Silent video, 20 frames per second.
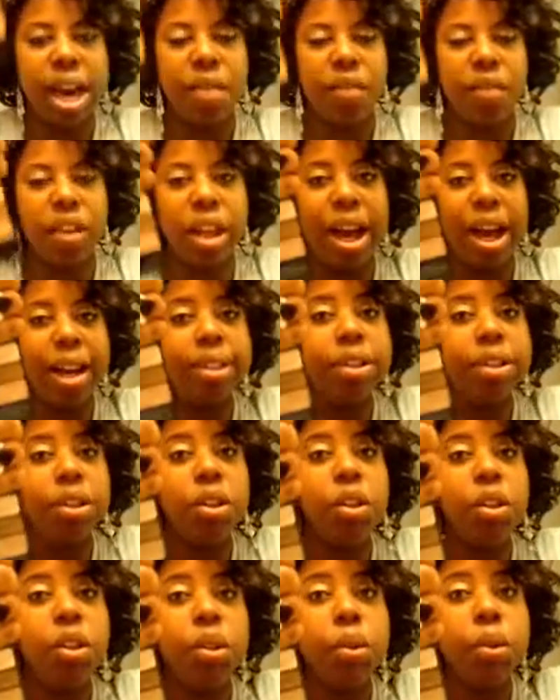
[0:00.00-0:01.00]
They have
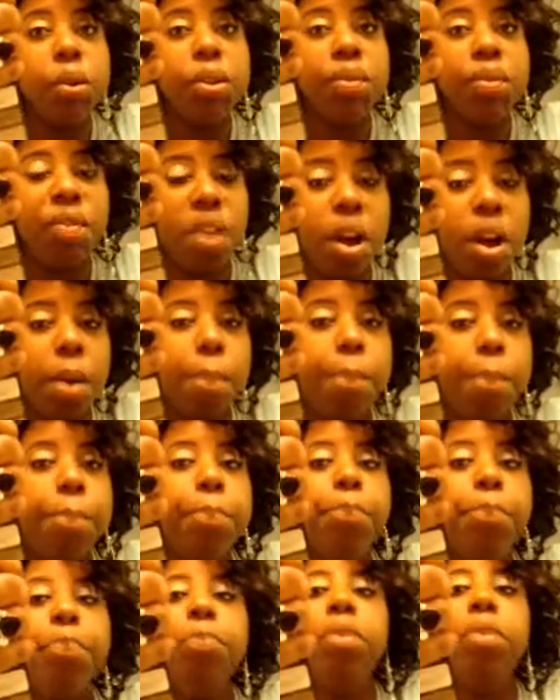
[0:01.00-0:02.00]
lots to choose
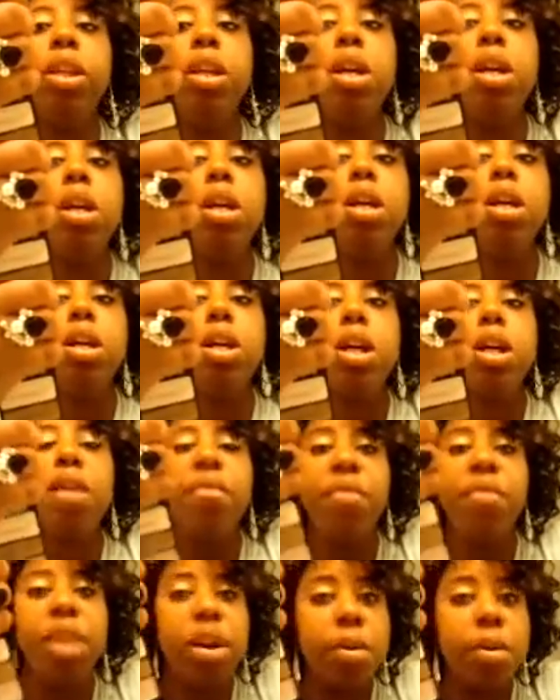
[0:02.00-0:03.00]
from.
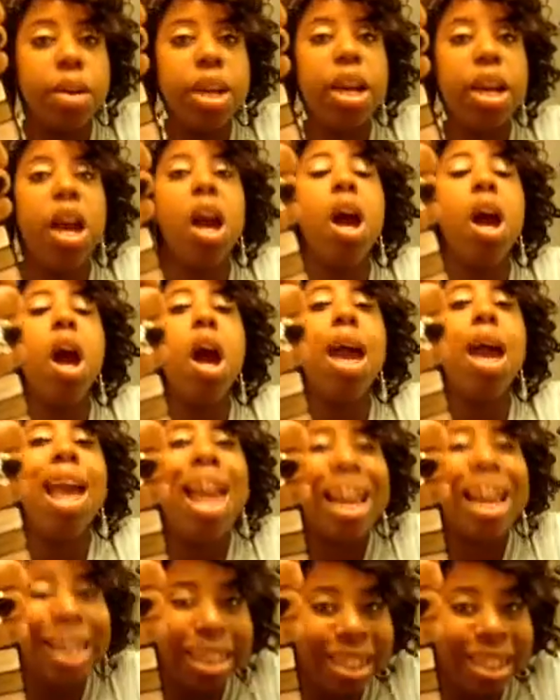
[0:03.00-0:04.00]
Very
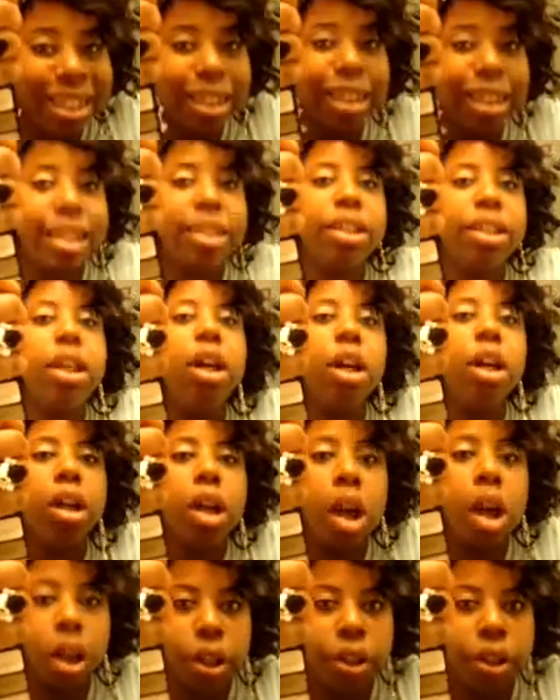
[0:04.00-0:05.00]
excellent
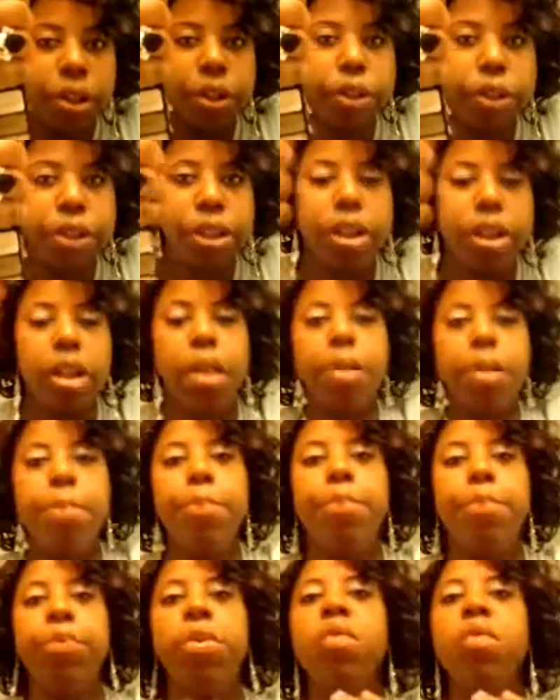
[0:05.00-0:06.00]
colors
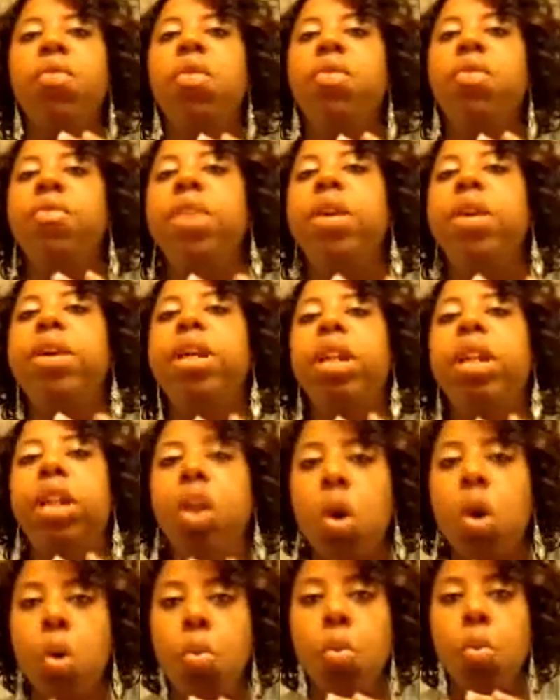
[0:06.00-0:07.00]
for
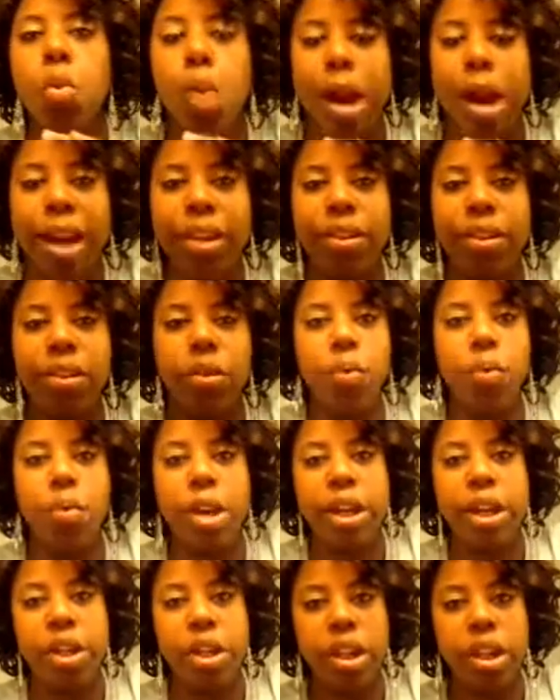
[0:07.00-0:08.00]
very low price,
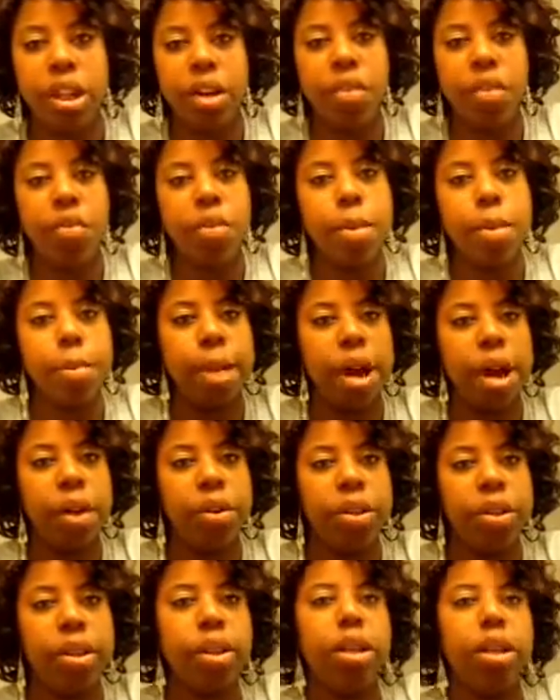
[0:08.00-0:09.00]
ranging from
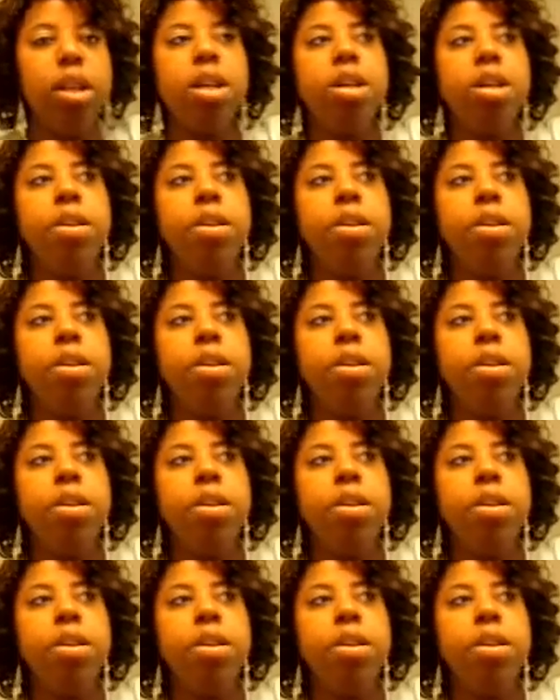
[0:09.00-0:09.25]
about,